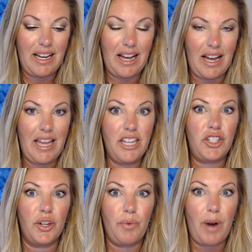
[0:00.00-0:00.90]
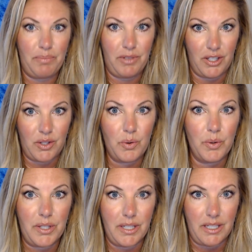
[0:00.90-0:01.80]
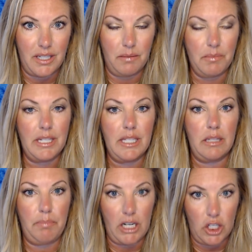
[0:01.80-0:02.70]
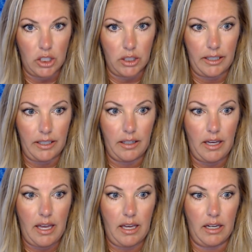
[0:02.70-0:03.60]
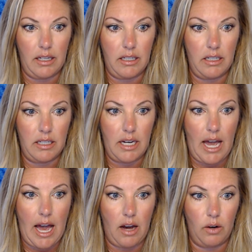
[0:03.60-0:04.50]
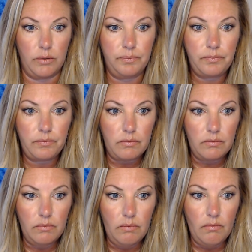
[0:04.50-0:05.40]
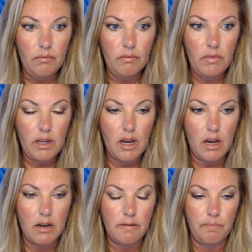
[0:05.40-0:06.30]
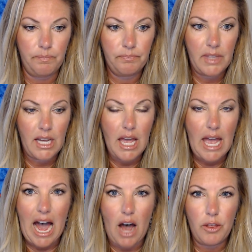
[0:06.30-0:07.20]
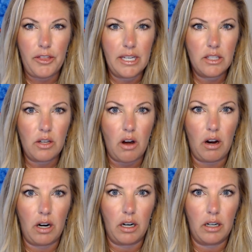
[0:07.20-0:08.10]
interrupt the school systems especially and how um, how things are